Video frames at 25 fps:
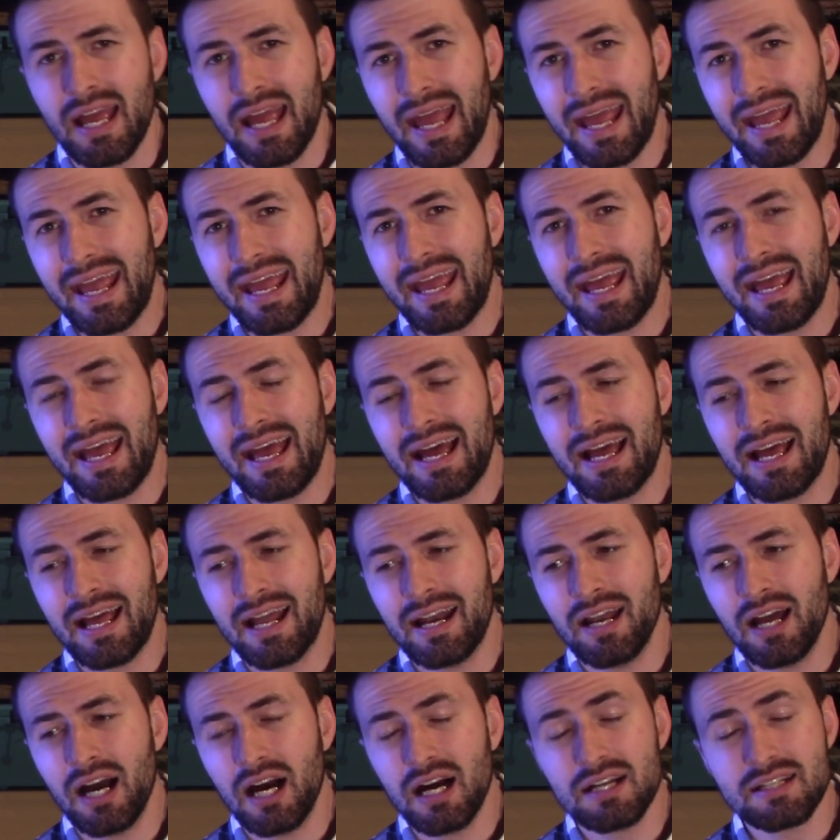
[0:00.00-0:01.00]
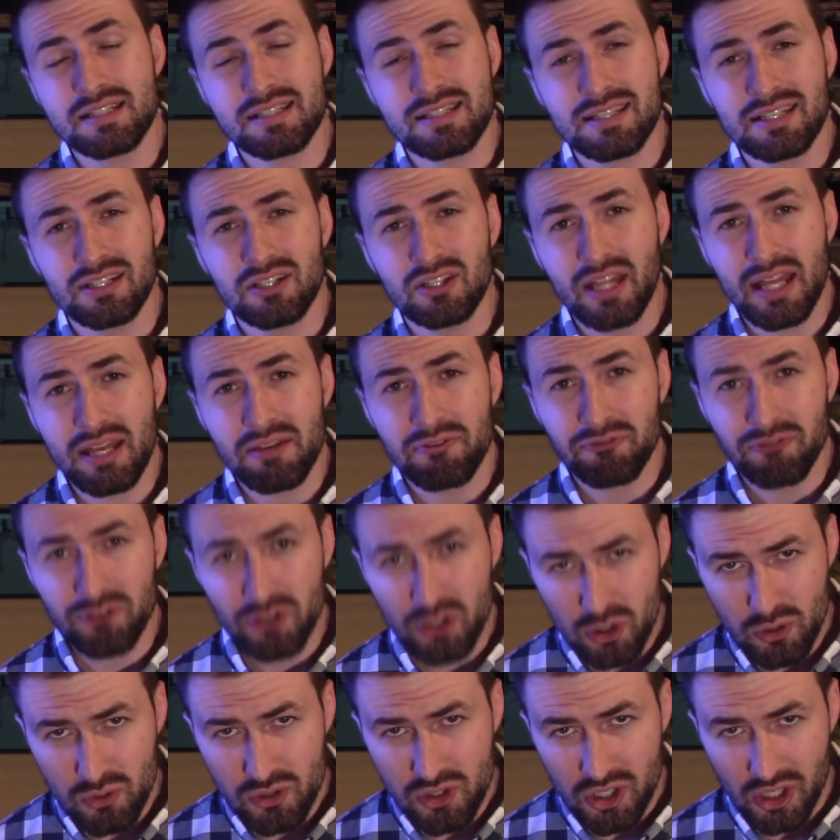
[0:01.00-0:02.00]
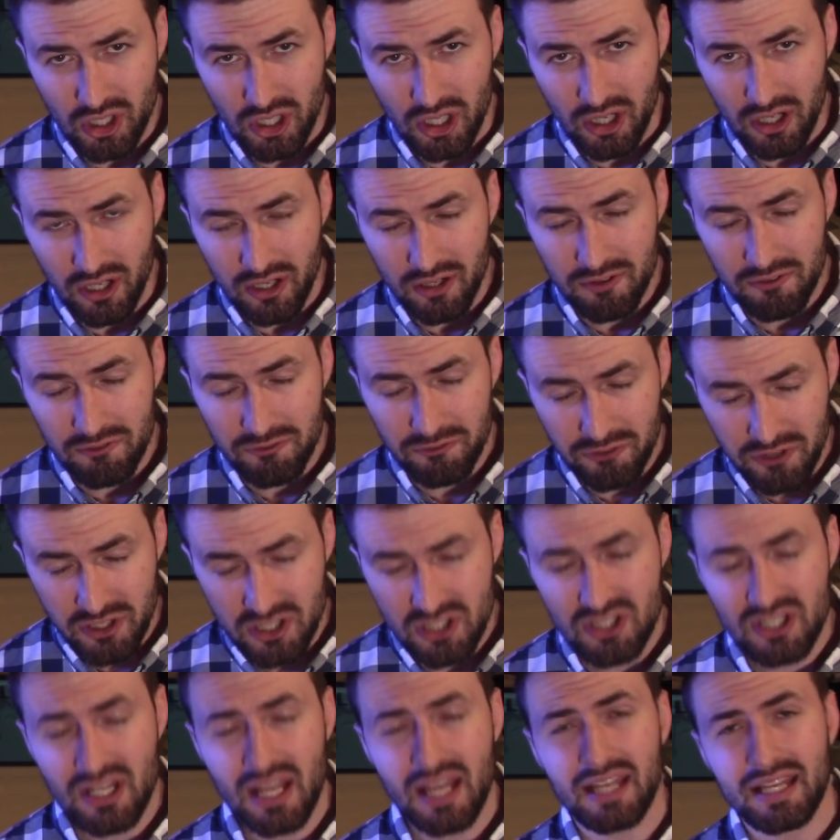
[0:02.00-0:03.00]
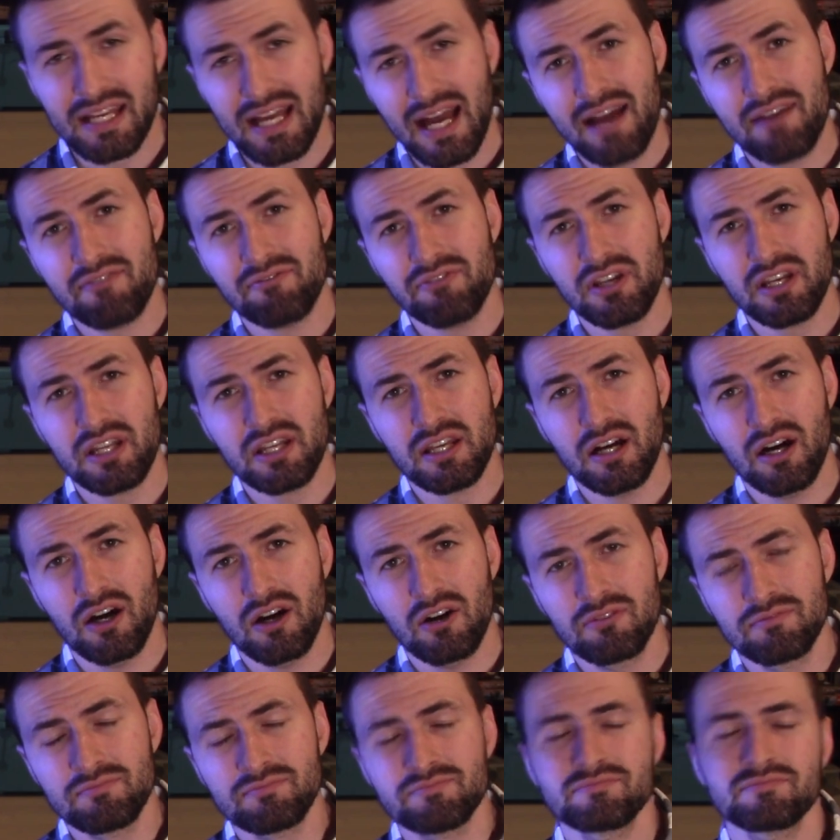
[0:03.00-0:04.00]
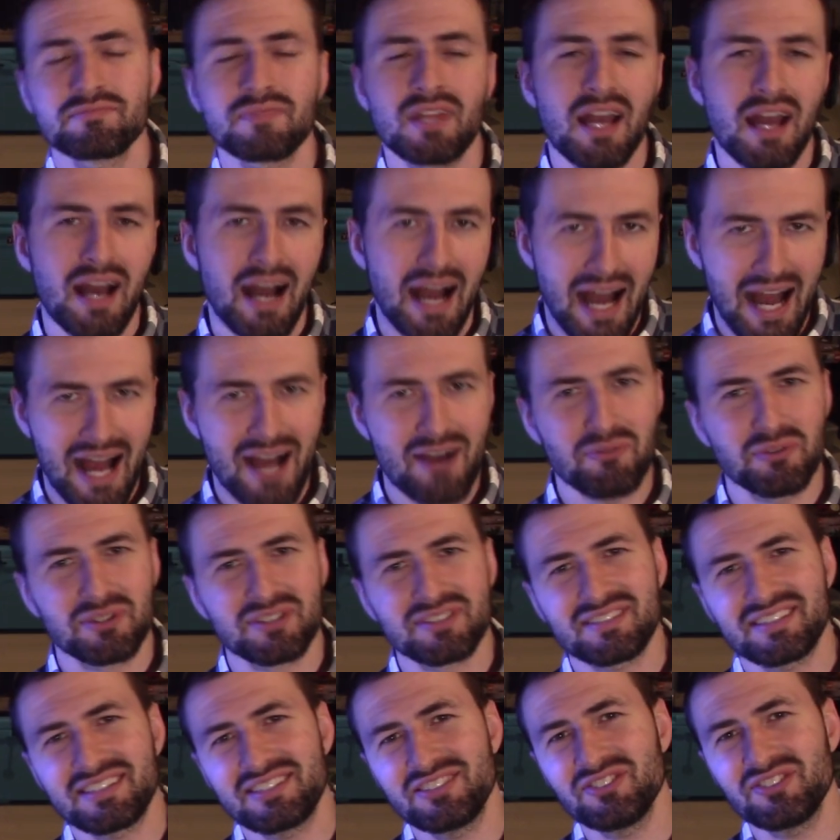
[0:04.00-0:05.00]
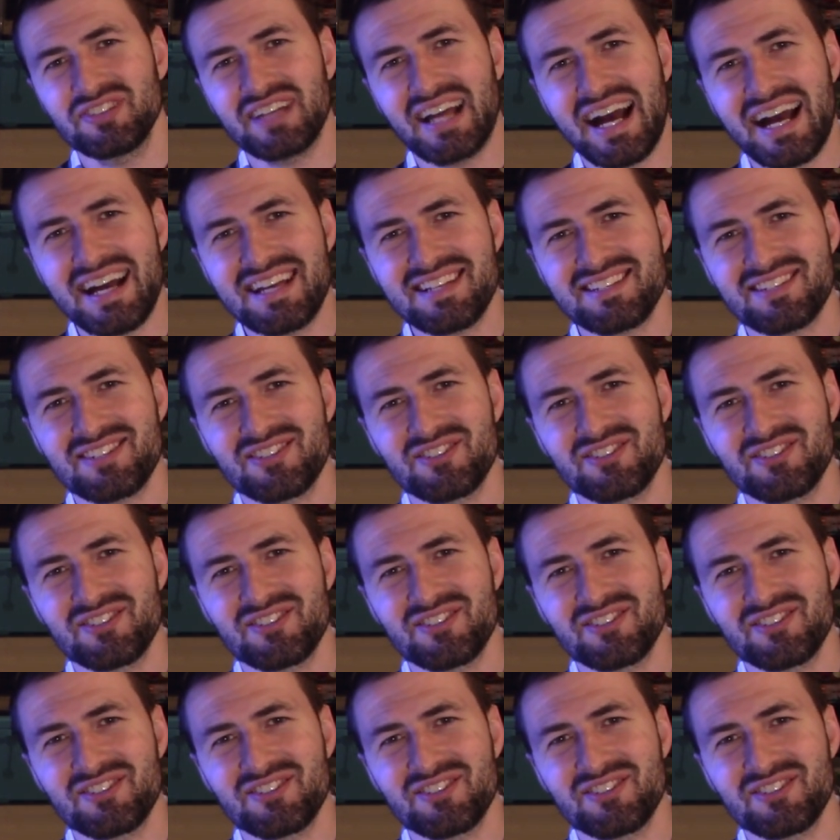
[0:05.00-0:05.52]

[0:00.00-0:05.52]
And until a future Fish Tank Guy video, I will see you guys